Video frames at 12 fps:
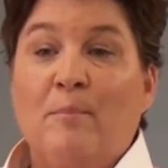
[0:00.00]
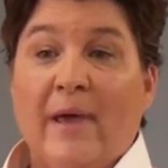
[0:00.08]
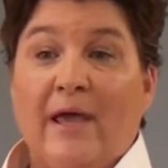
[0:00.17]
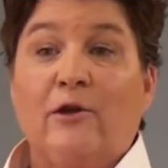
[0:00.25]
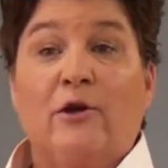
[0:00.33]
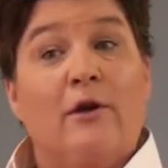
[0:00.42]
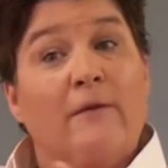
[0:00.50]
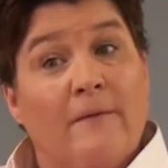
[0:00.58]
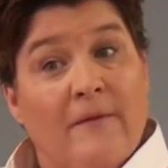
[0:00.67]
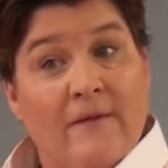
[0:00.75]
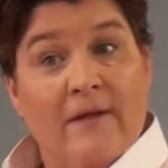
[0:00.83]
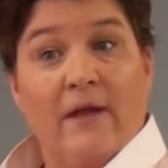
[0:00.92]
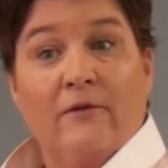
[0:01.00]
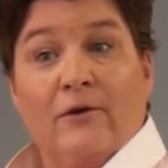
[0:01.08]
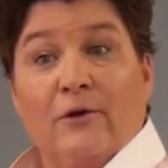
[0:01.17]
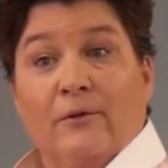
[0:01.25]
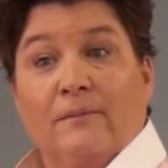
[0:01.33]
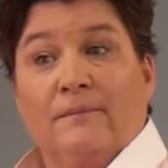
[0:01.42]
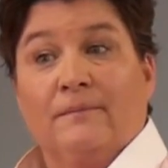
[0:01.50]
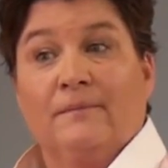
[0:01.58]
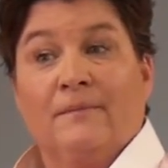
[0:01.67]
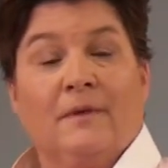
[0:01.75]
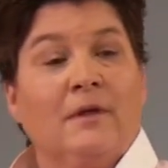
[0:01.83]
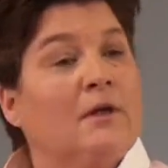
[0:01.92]
better than the other group.
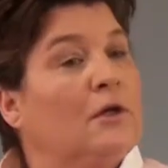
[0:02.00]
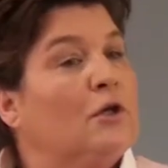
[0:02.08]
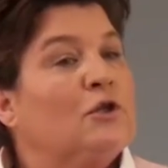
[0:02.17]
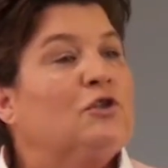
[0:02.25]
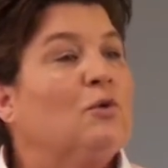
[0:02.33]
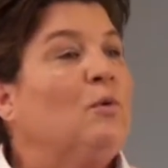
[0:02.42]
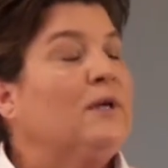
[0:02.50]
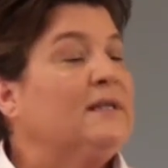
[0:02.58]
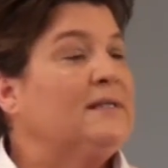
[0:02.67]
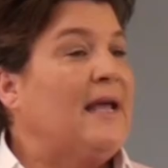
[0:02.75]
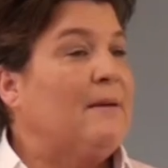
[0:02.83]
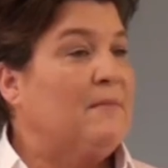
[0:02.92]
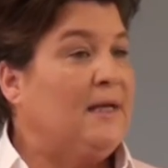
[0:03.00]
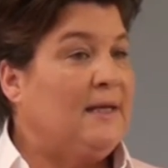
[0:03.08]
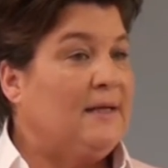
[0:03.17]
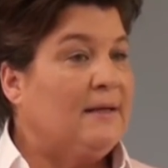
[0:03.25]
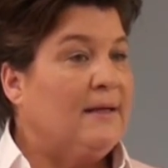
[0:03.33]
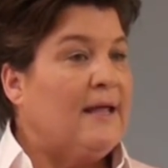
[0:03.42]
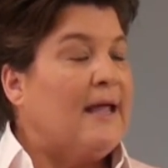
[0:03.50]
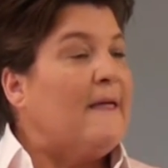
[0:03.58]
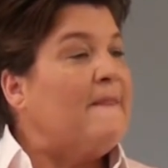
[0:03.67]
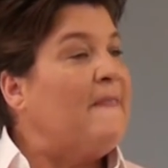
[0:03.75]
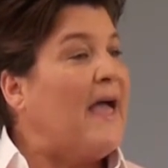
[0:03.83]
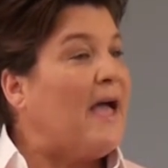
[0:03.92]
So what does that mean?
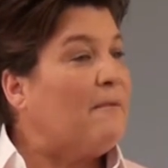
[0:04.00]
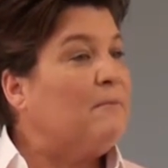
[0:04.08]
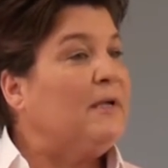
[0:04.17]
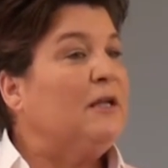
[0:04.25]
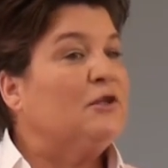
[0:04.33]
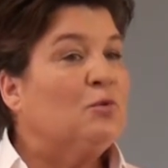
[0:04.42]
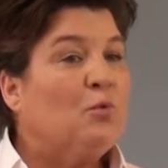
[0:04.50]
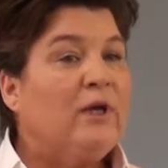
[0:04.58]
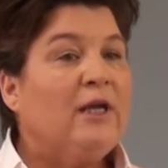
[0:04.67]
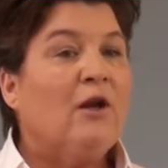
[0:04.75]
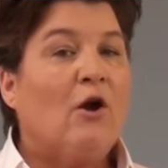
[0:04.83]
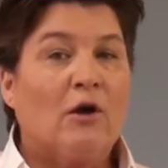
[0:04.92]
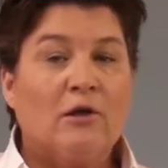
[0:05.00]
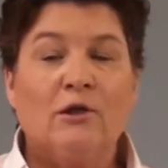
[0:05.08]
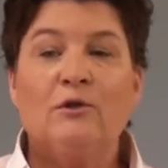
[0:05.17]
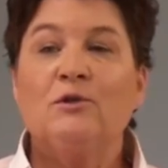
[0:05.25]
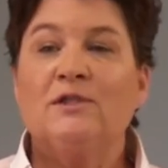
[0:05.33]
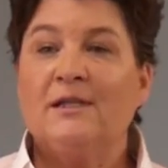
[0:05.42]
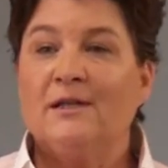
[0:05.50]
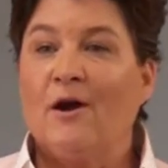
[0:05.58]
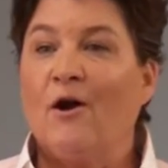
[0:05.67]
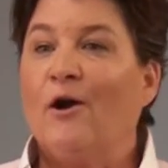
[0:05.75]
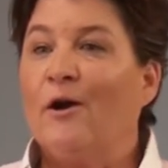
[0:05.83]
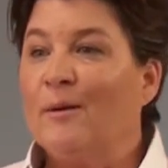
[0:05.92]
That means we are losing
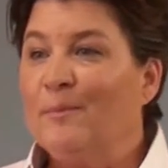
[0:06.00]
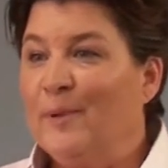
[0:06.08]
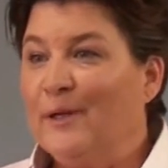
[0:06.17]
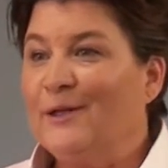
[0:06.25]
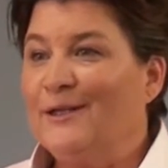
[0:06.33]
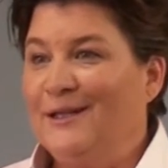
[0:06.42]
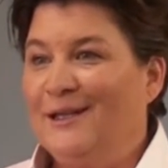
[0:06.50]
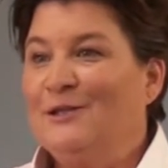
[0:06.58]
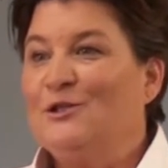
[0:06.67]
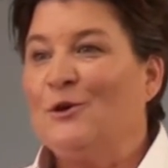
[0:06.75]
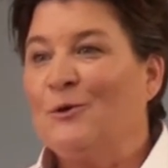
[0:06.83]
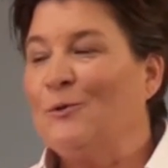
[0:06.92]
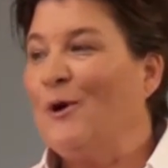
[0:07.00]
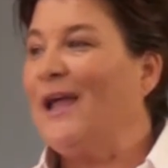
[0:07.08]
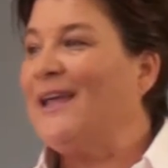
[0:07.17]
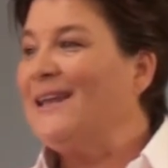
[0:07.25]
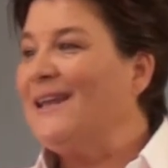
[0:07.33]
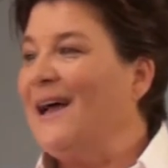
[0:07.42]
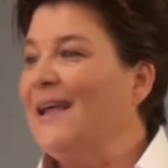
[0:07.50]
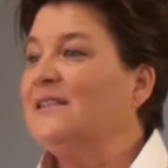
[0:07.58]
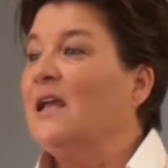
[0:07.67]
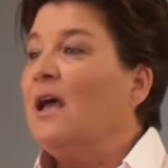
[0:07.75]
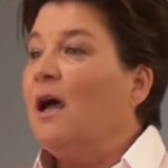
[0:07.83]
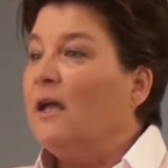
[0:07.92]
our ability to
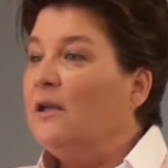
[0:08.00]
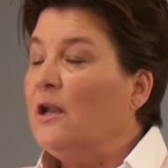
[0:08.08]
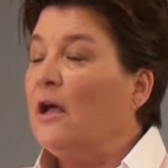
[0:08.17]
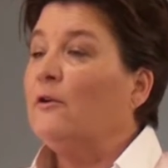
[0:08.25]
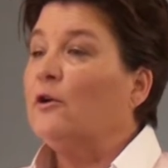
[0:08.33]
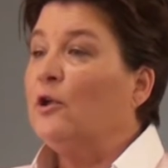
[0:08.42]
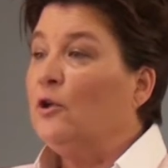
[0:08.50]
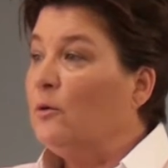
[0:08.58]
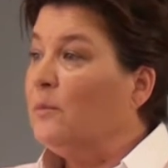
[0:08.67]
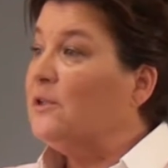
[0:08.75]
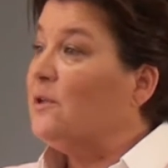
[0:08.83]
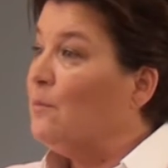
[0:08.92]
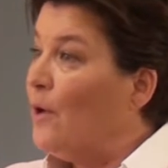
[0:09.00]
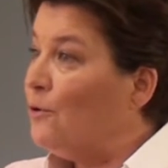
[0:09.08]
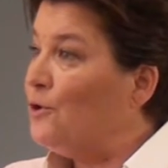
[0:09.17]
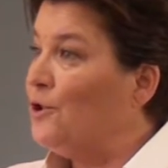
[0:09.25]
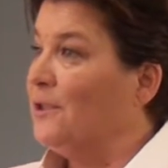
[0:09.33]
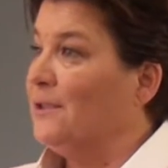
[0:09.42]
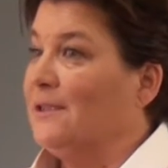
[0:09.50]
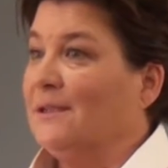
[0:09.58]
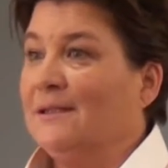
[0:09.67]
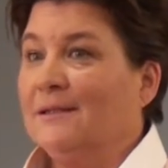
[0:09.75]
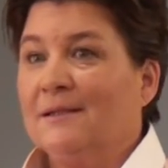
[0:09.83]
recognize another human's emotions.